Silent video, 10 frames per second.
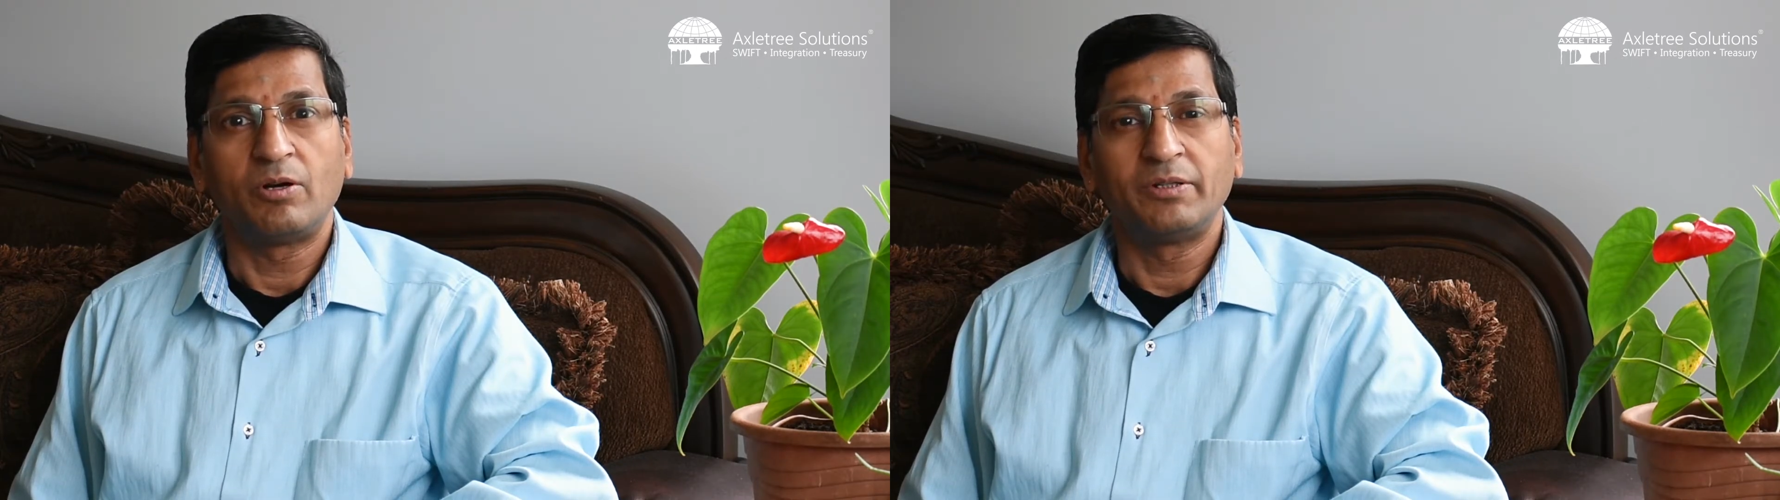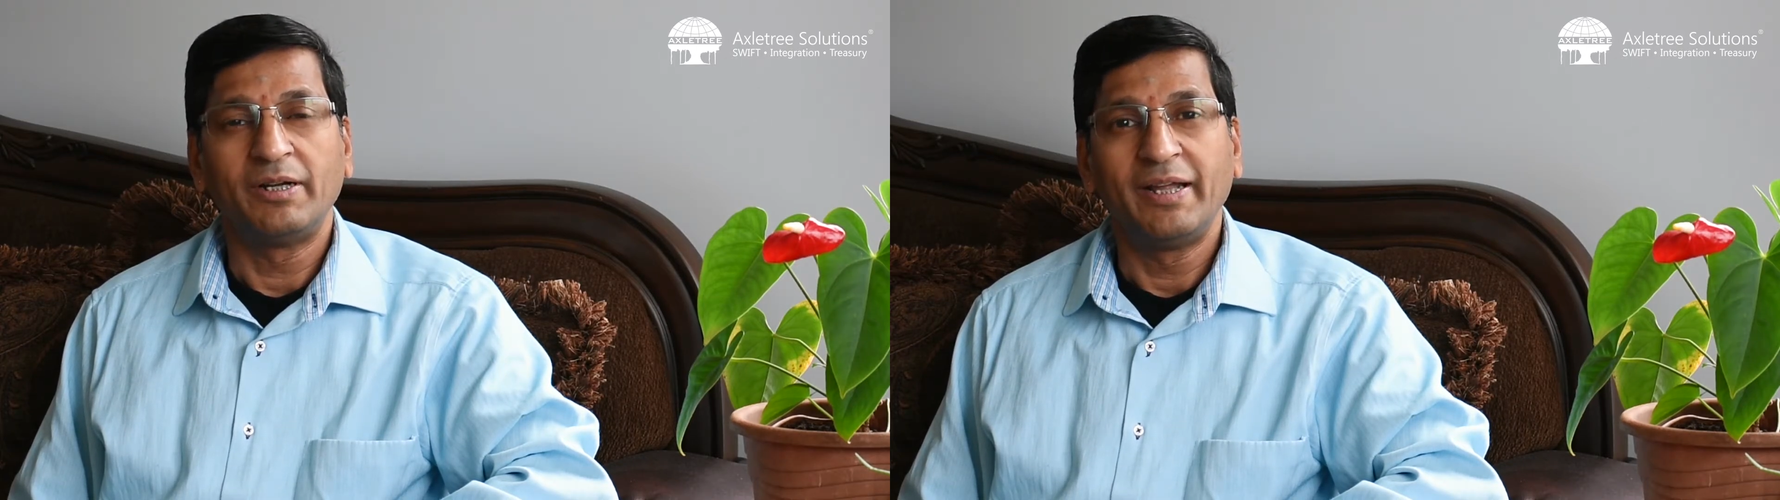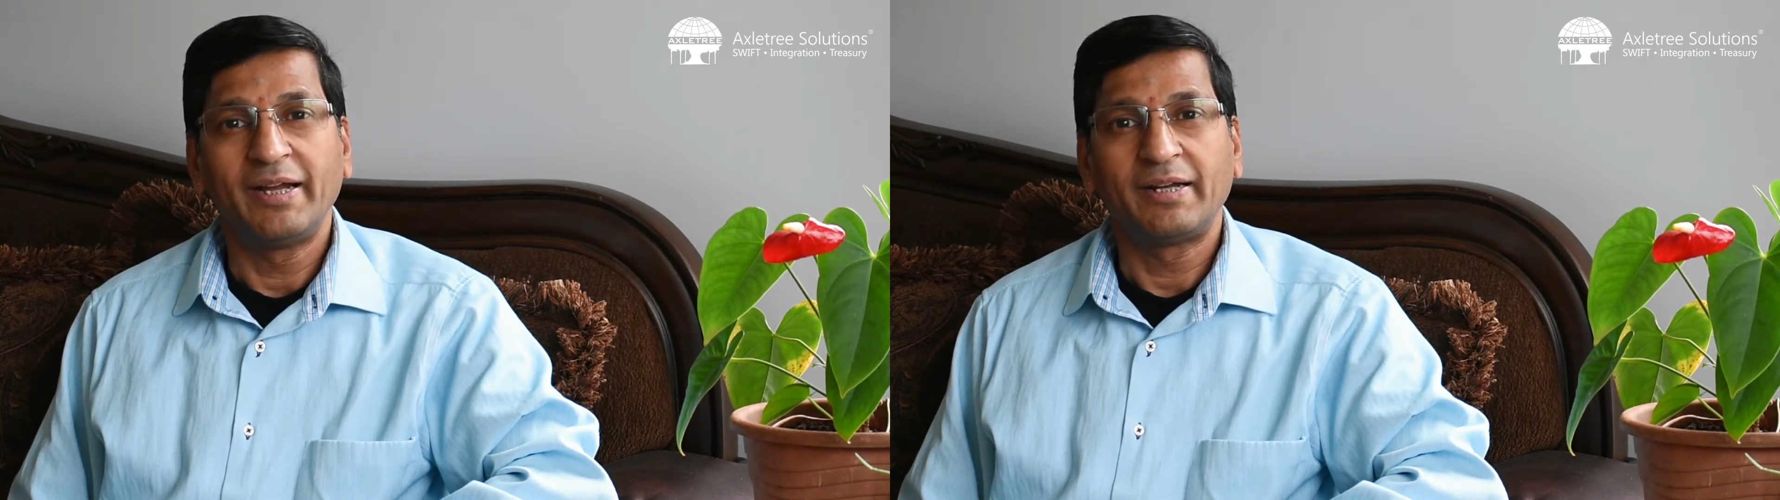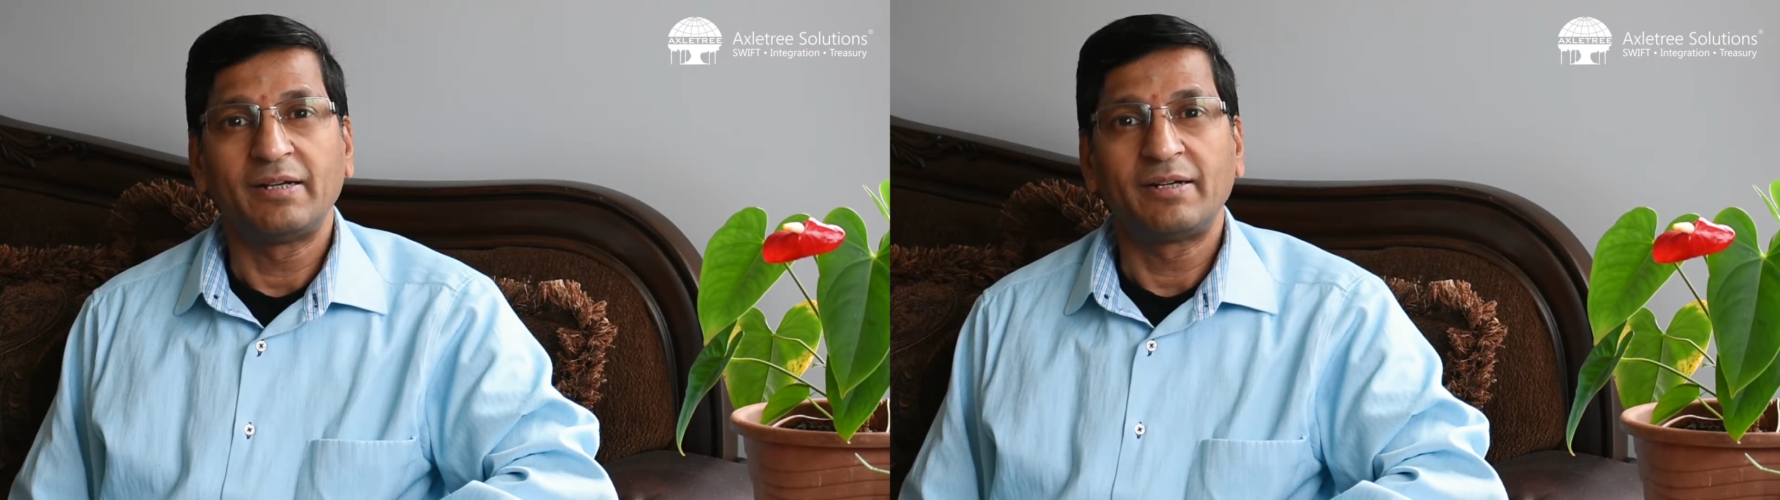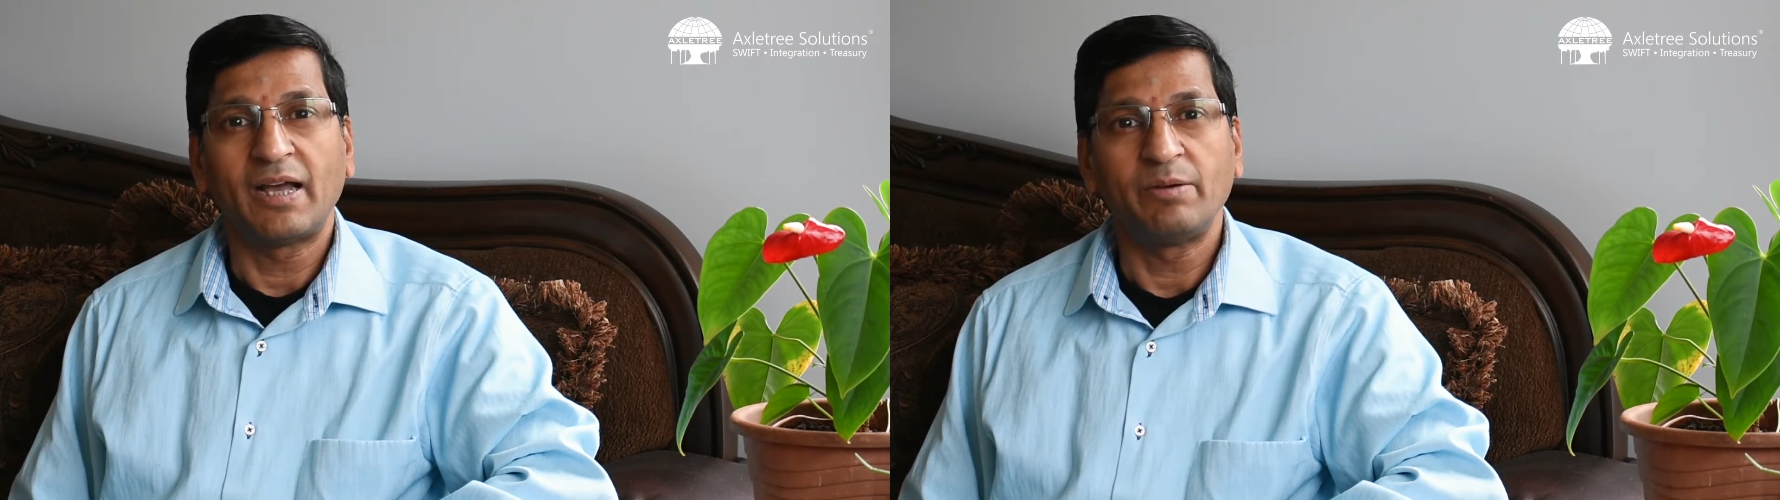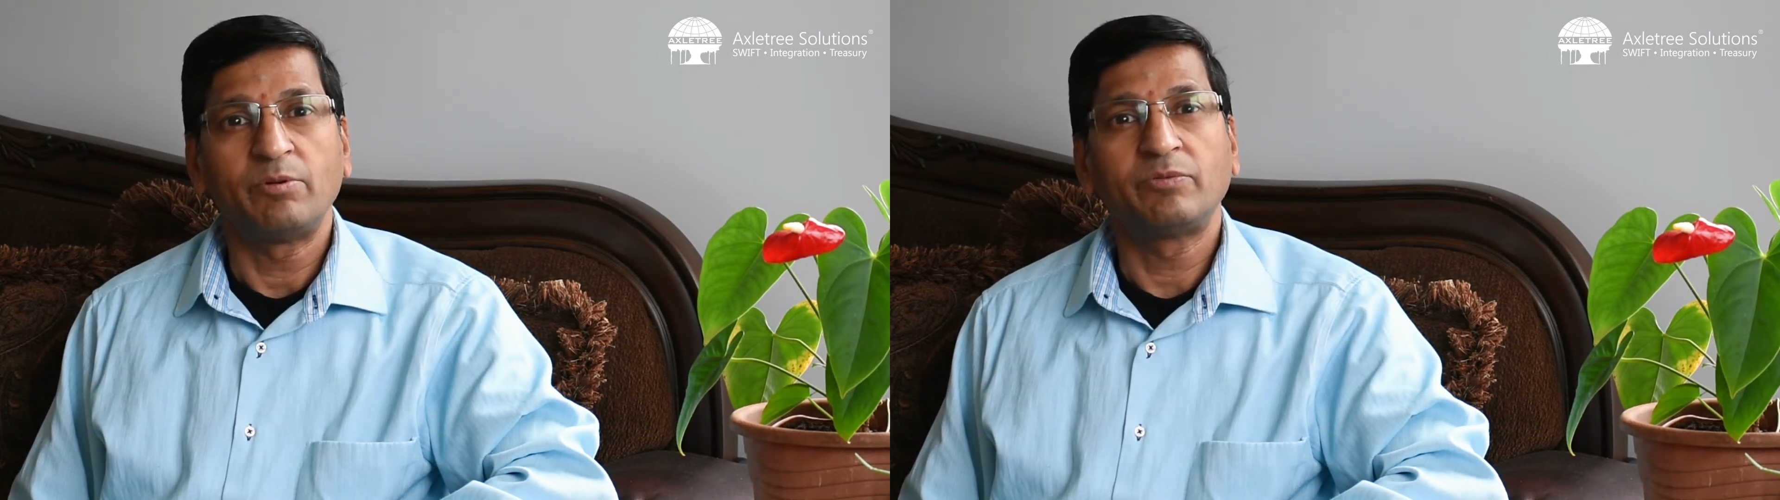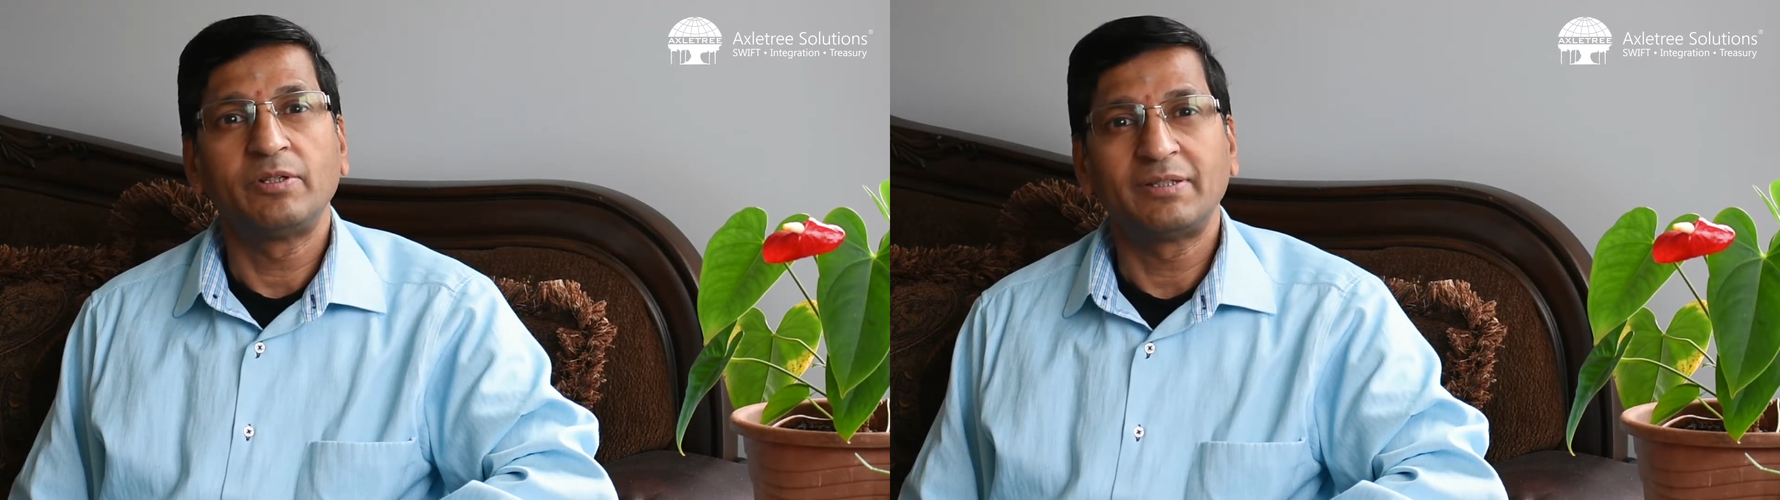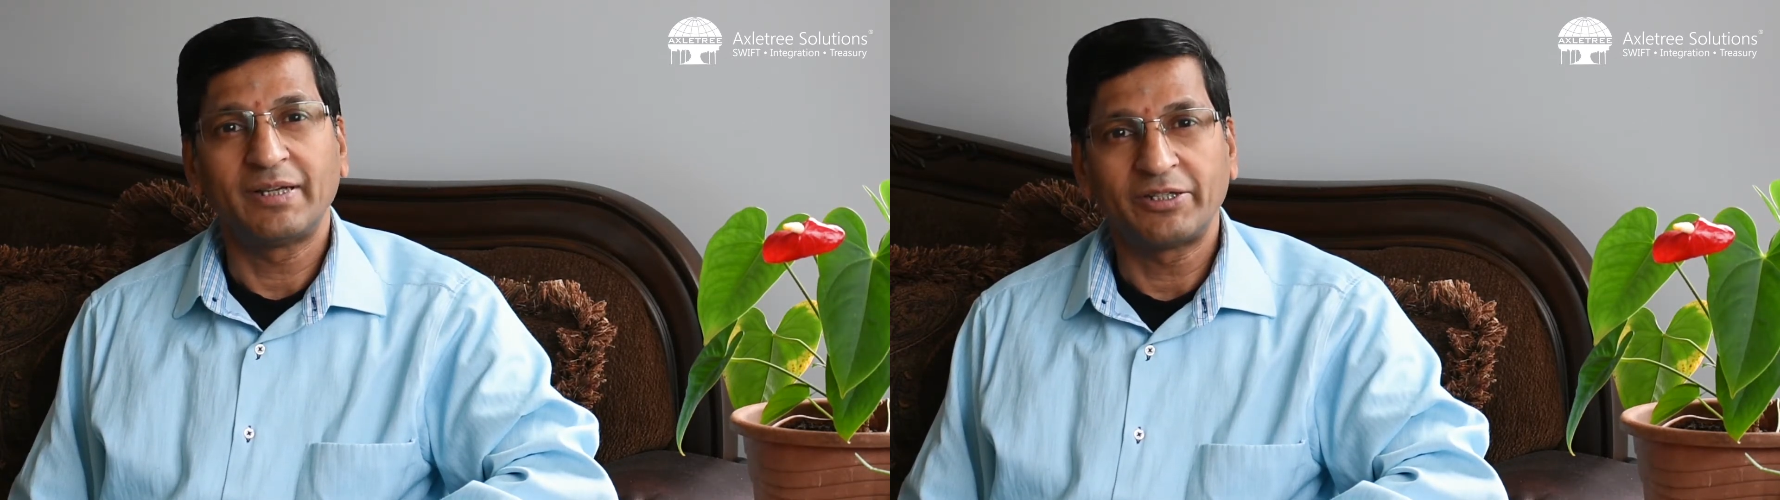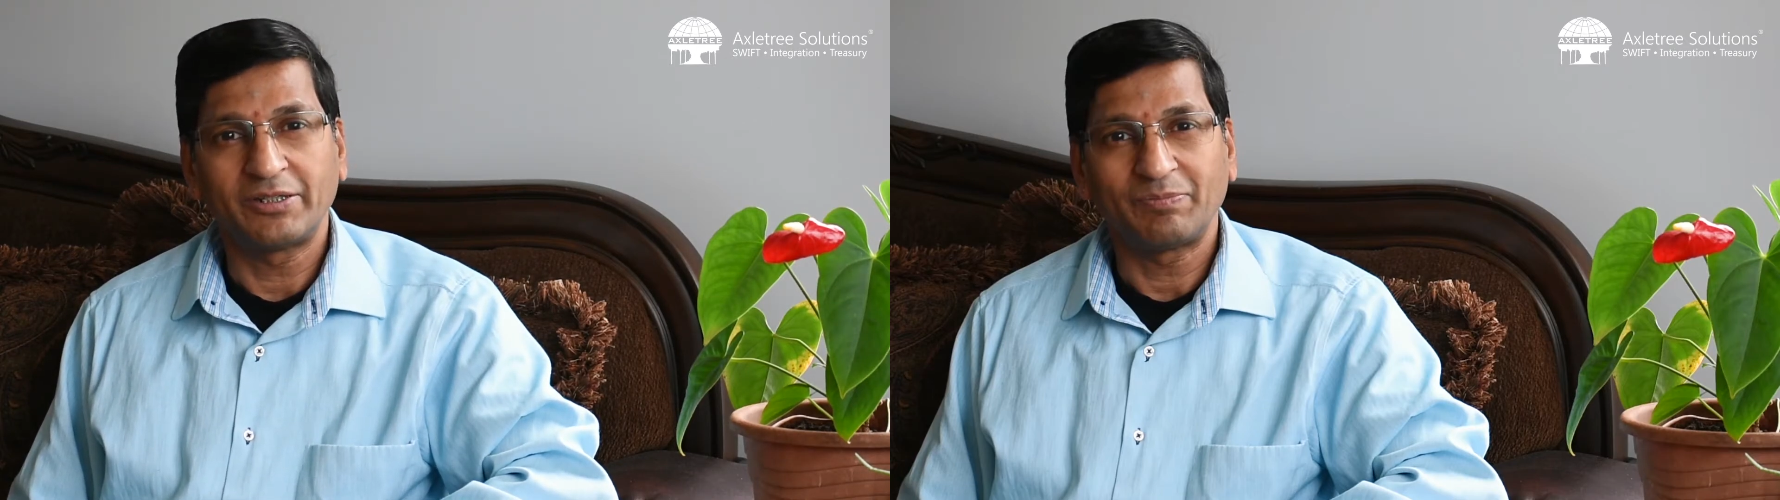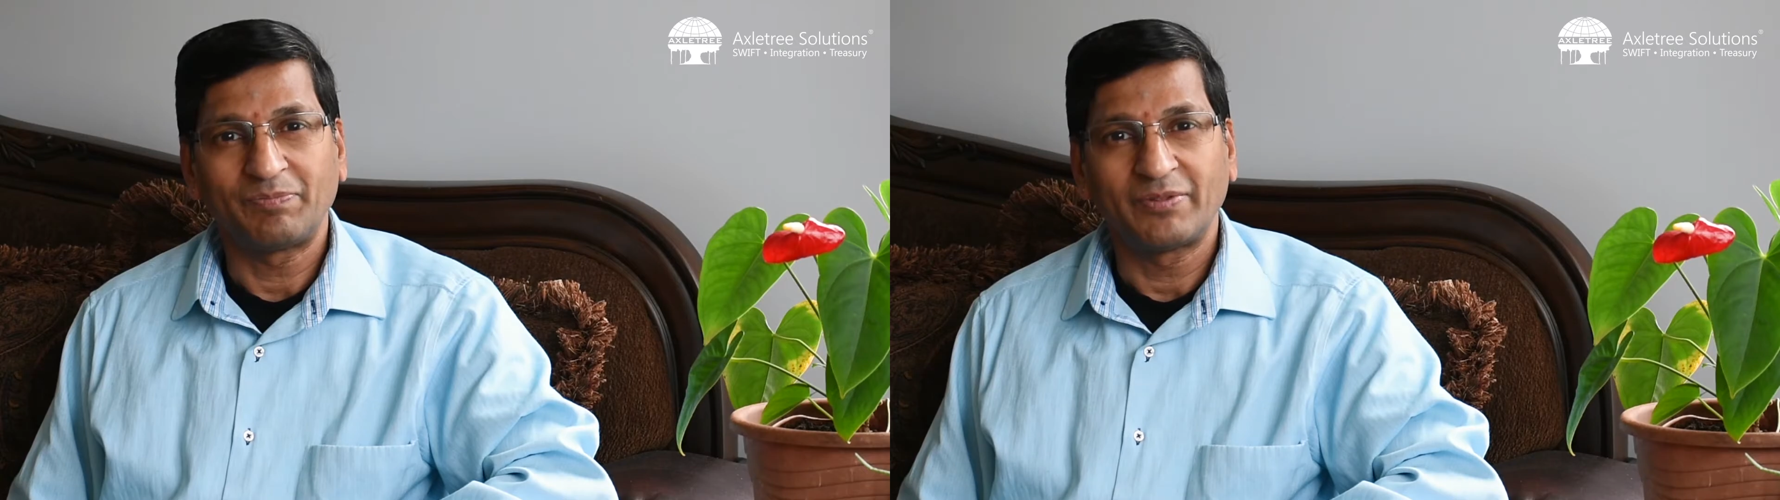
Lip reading: on the date and time of this session.